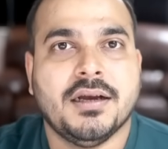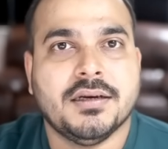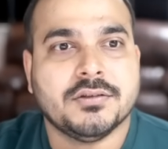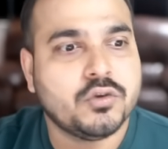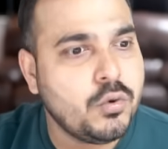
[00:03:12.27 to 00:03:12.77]

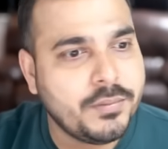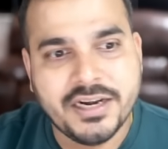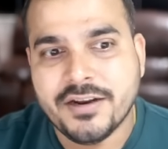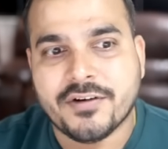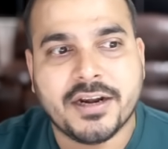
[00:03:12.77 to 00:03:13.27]
So
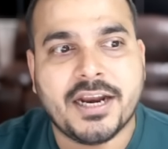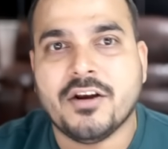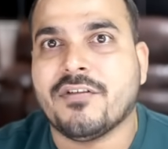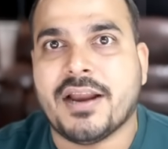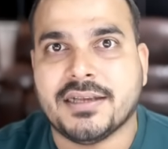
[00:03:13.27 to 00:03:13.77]
many different kind
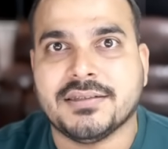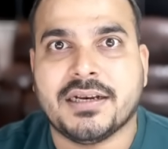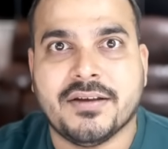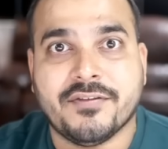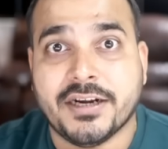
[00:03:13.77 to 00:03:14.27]
of RAGs are
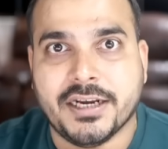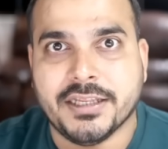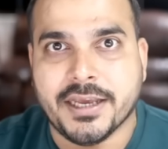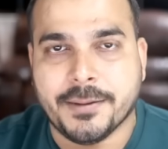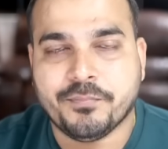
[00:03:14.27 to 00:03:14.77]
definitely
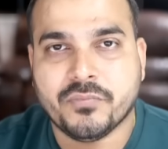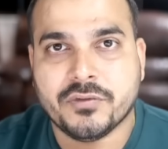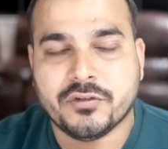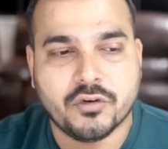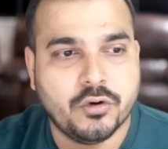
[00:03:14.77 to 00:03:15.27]
there.
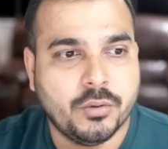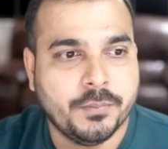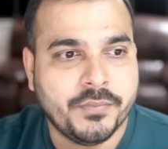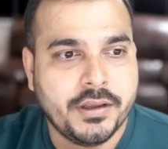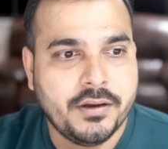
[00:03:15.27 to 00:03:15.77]
So
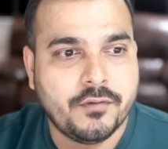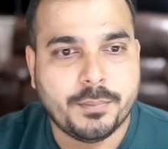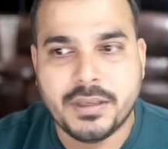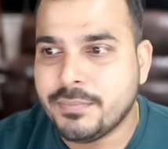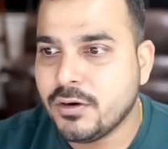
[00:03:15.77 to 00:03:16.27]
for
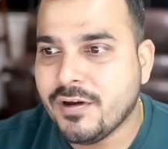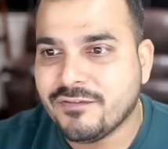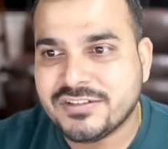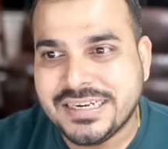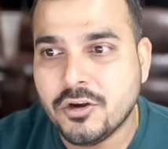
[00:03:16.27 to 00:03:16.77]
people who have
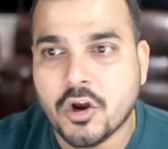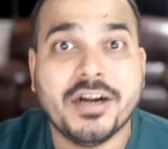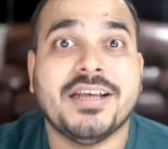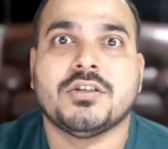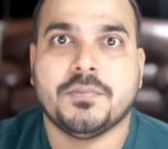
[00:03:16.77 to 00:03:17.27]
still
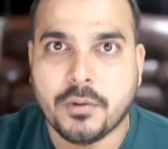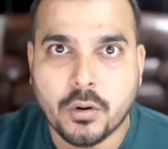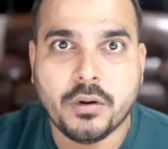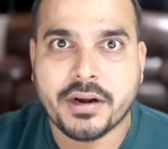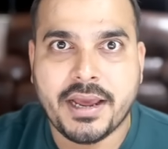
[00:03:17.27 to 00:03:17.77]
not
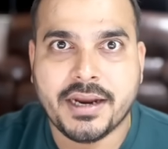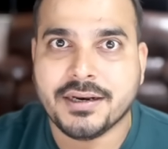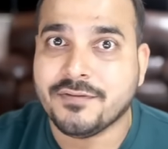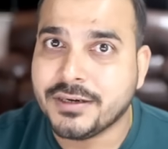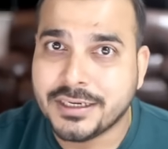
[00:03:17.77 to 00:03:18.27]
explored RAG,
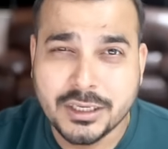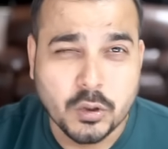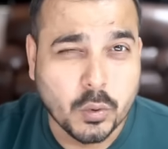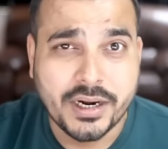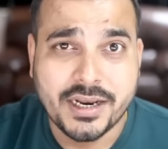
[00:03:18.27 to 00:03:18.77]
definitely
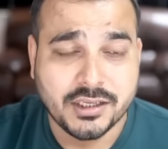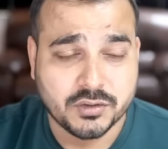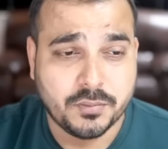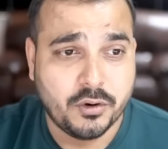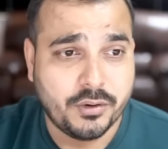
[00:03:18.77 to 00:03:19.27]
go ahead and
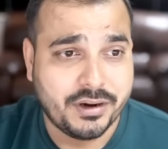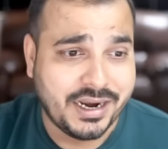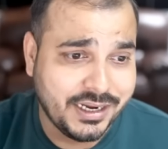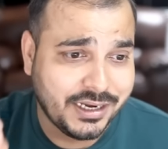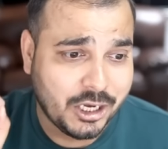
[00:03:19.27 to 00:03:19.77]
explore
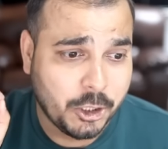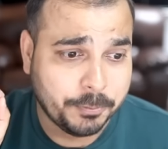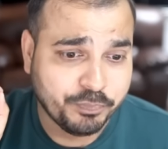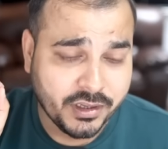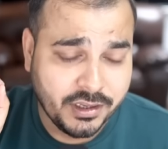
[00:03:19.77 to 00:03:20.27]
right now.
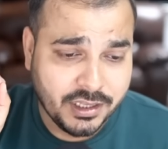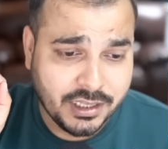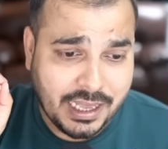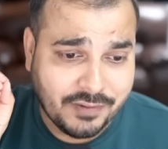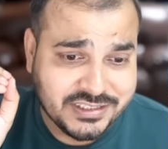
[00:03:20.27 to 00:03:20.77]

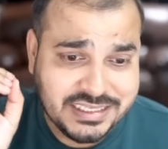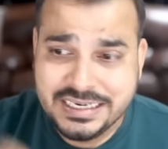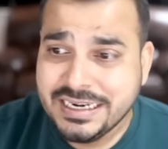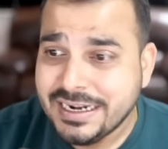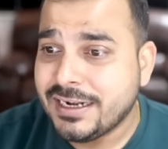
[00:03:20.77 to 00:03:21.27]
I've seen
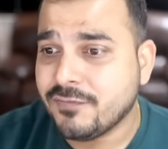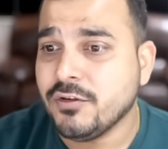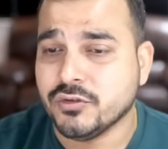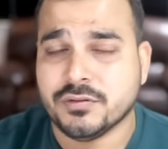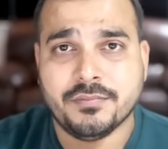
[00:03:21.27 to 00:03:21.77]
in
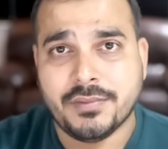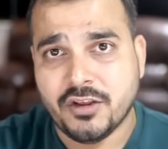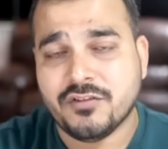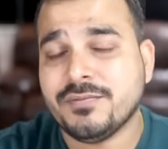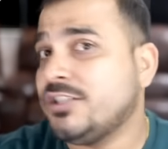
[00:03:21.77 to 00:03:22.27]
interviews, many
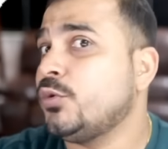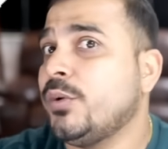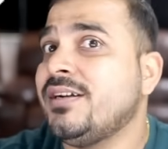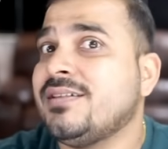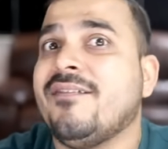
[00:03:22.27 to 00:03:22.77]
of my
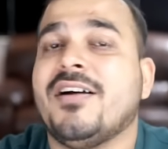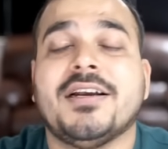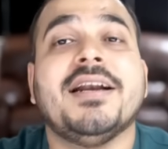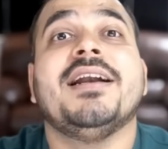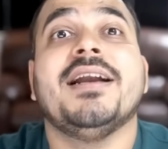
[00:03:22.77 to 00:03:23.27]
students have
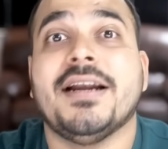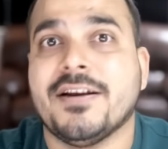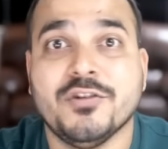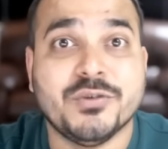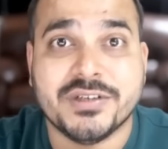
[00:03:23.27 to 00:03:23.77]
attended
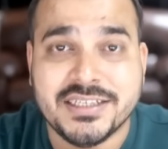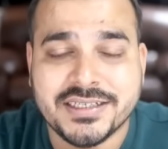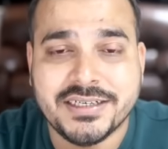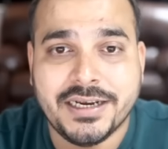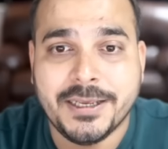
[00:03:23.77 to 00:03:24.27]
interviews
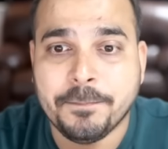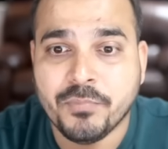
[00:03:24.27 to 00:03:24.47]
recently